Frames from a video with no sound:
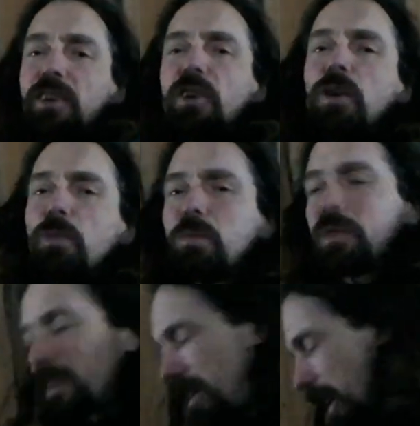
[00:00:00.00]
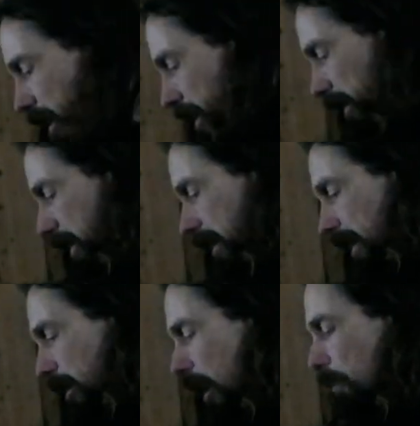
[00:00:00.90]
Oh, girly.
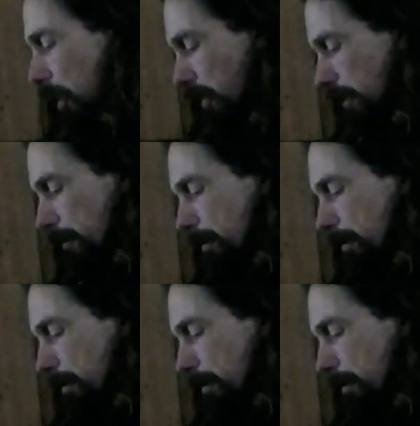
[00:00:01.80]
Come on.